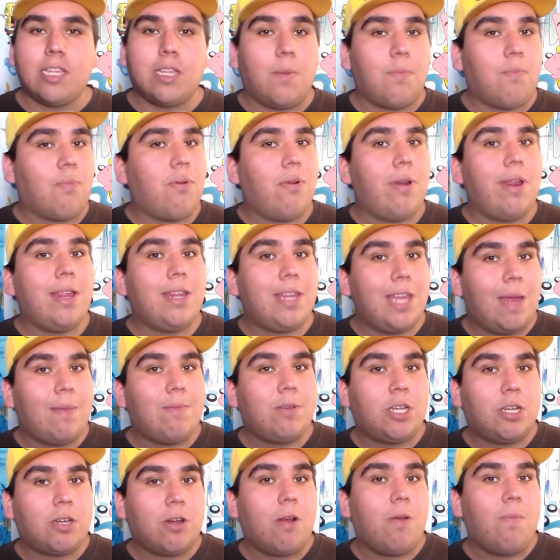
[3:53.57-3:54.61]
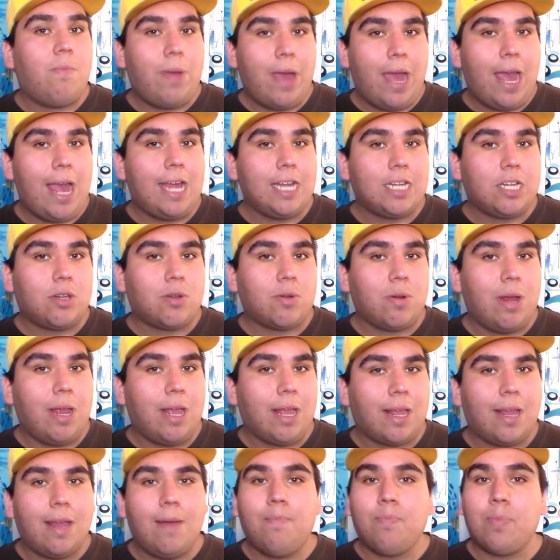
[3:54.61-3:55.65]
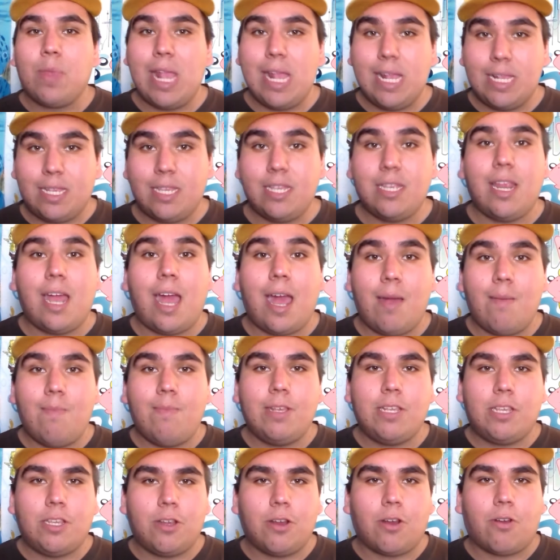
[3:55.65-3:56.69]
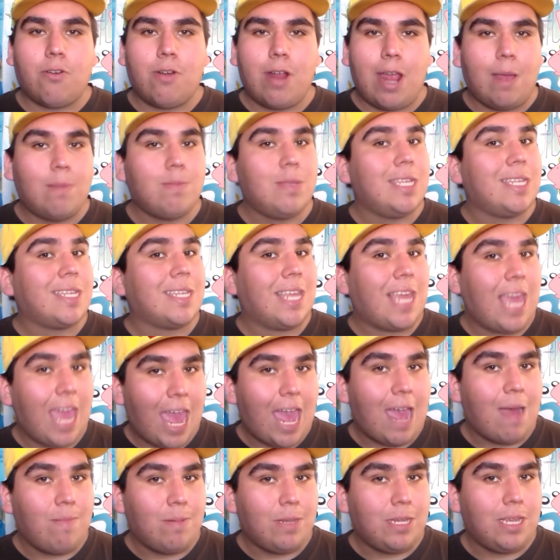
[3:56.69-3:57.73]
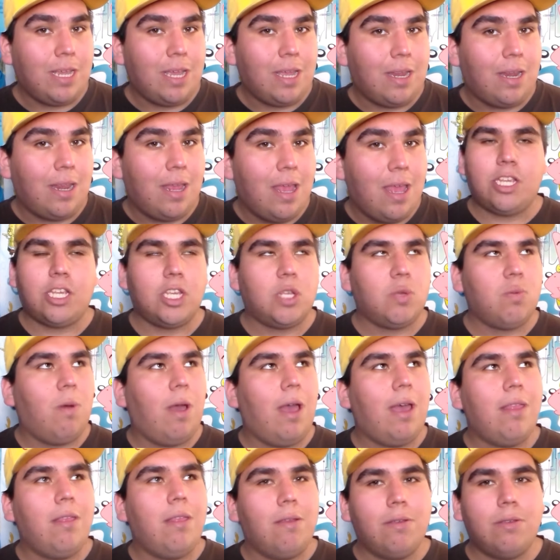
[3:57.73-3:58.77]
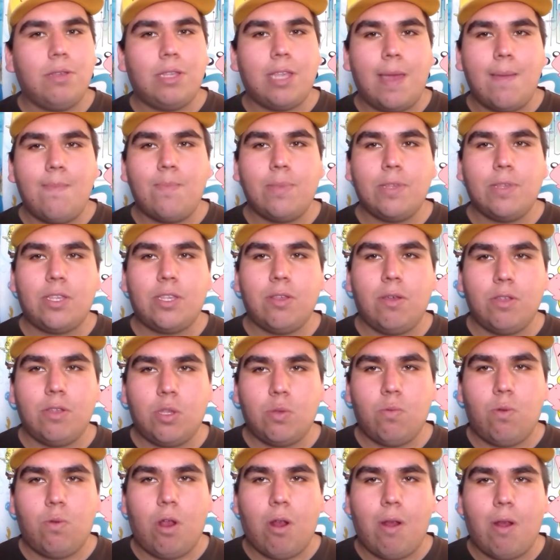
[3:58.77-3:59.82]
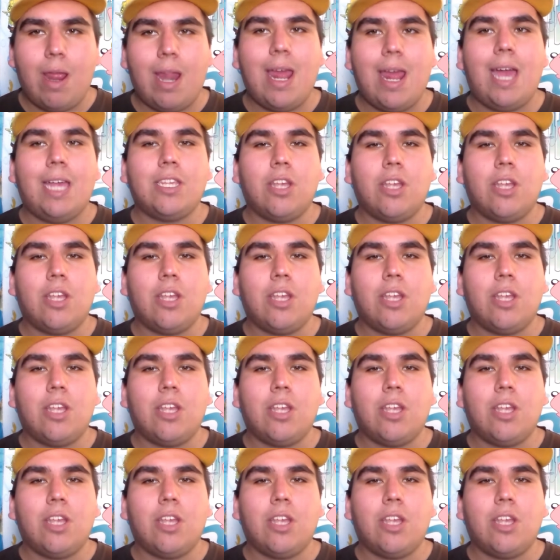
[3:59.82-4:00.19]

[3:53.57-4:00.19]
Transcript: because I'm pretty damn sure Patrick is not Mr. Krabs' captain. It's just one of those episodes where it